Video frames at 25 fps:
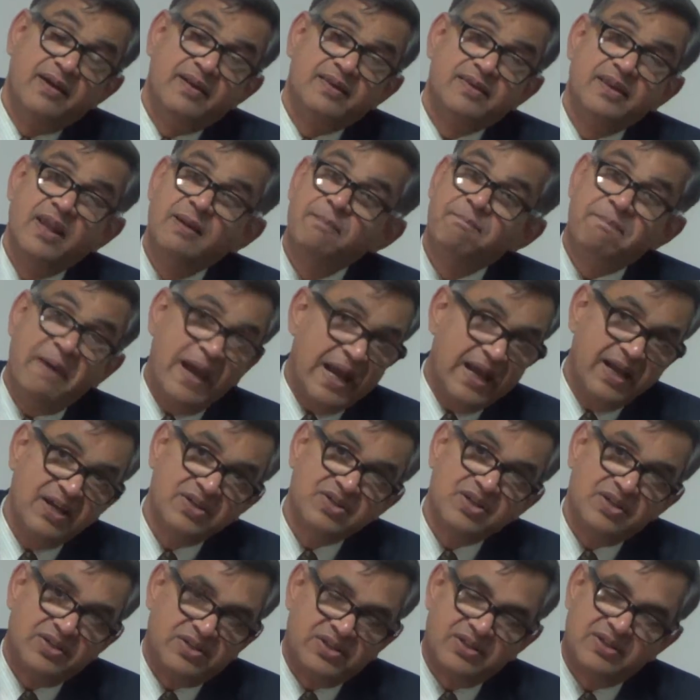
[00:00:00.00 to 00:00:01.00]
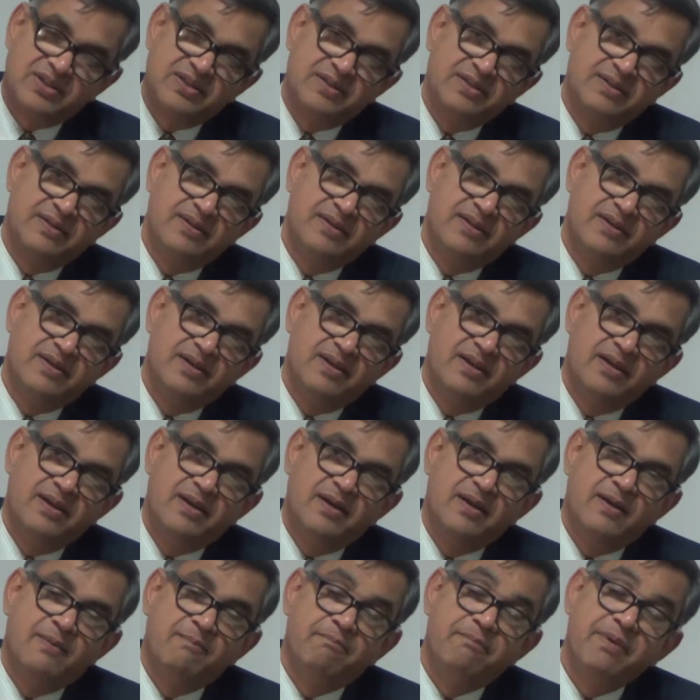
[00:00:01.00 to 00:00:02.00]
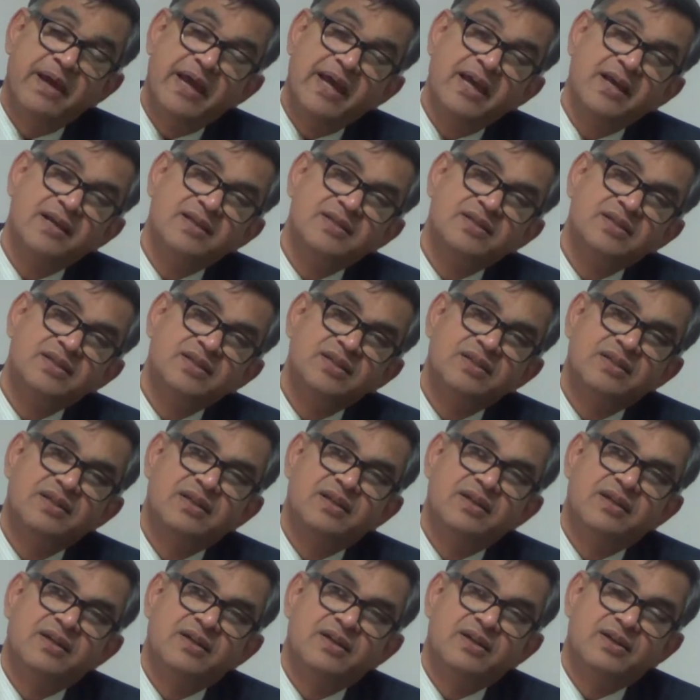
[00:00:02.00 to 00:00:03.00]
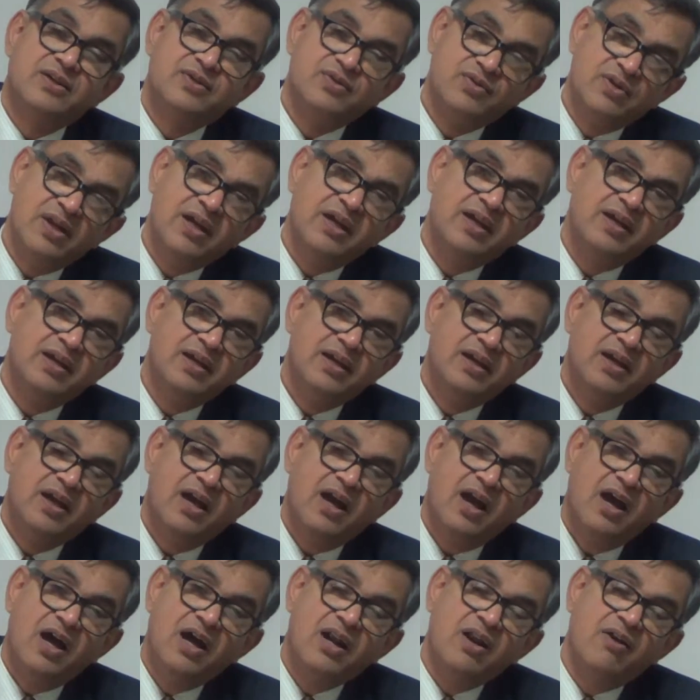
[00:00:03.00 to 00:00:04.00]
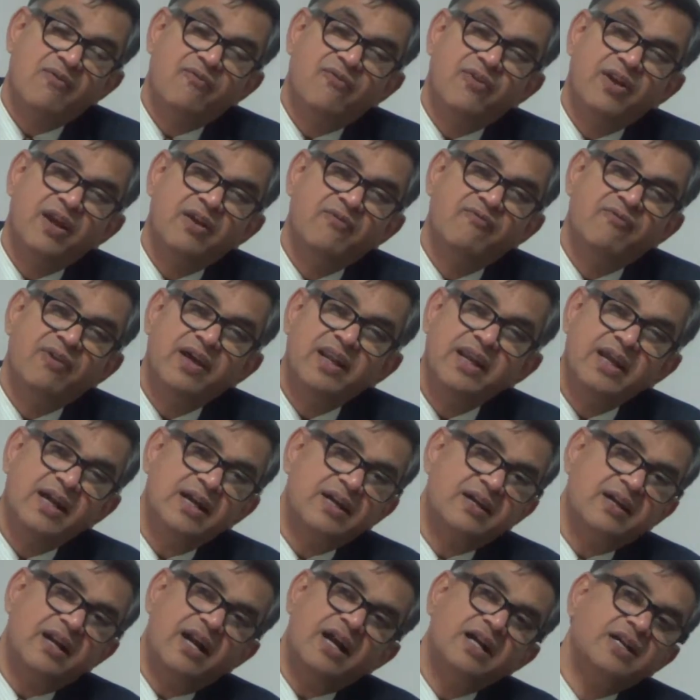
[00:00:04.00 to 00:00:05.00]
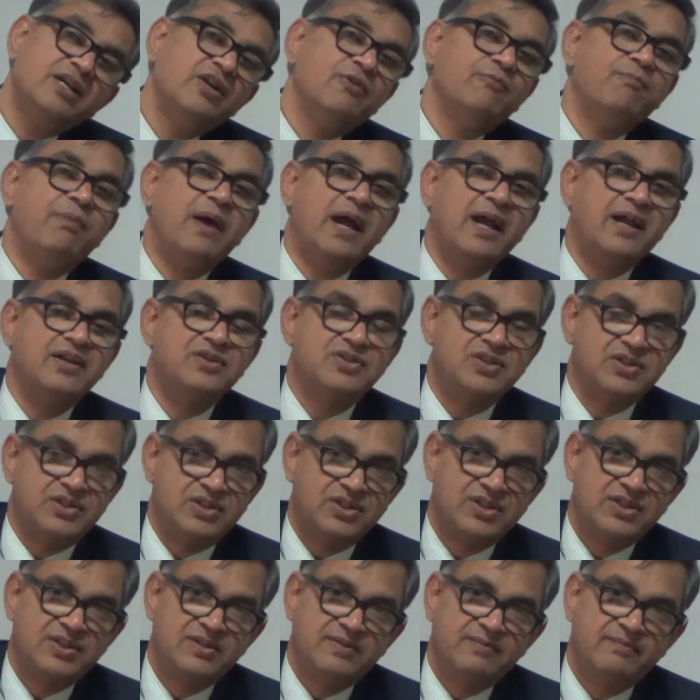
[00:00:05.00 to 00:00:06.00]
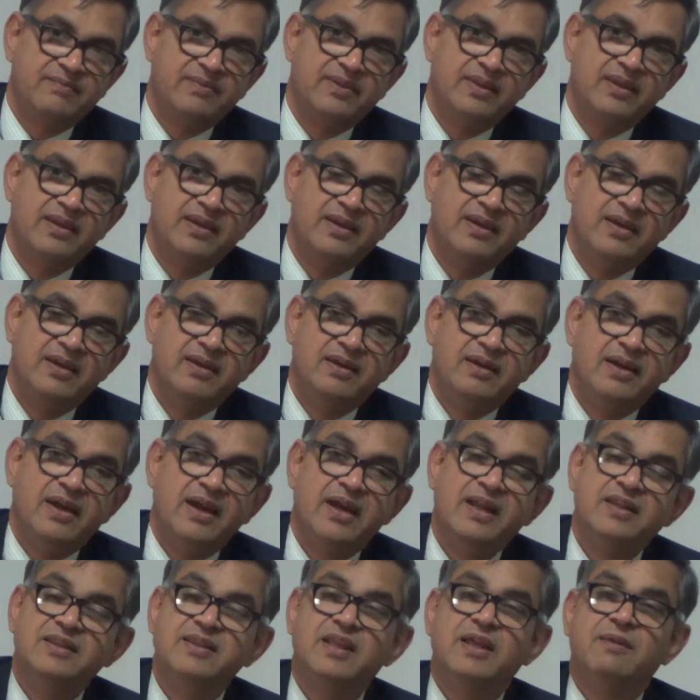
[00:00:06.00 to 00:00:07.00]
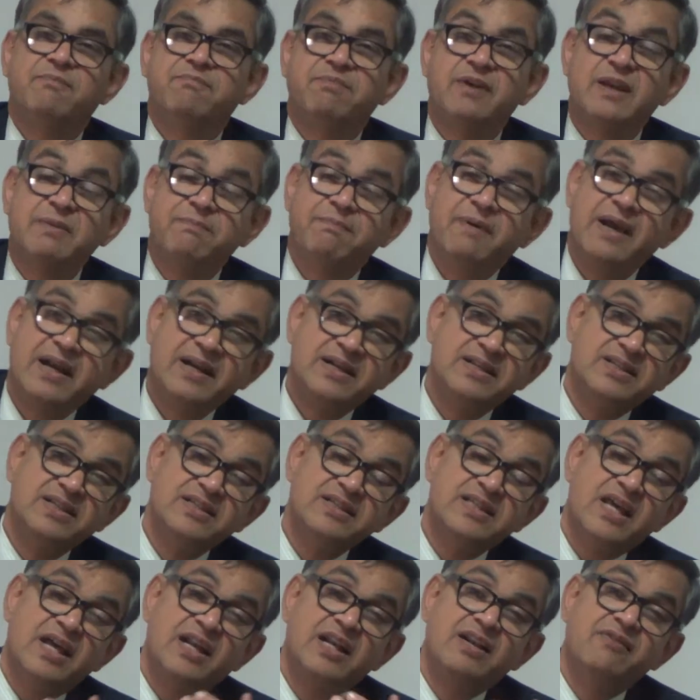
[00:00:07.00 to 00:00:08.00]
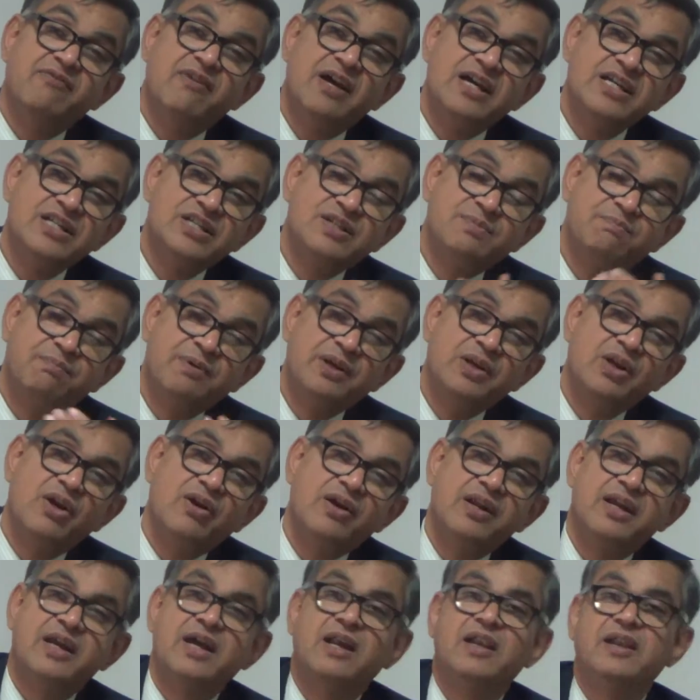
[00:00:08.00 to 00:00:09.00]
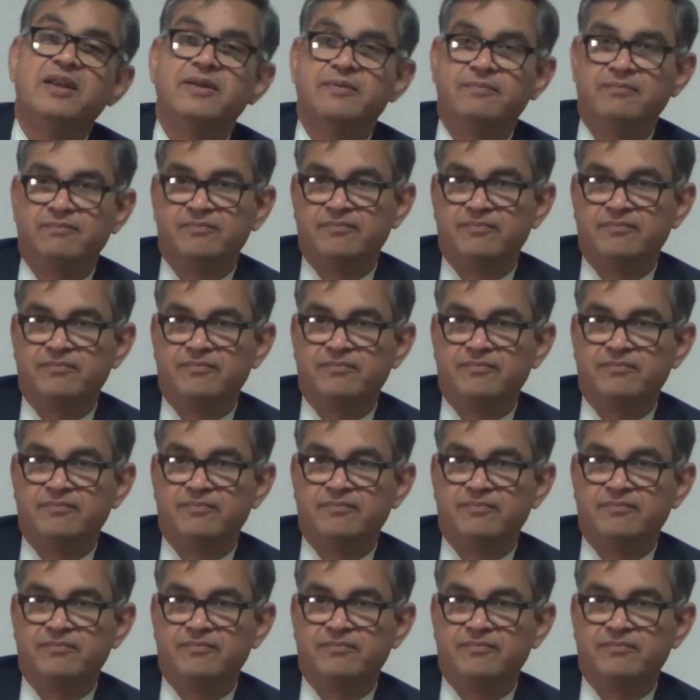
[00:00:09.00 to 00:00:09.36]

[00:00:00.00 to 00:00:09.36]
Then packages. Banks today are offering very attractive packages and their pay packages are revised periodically.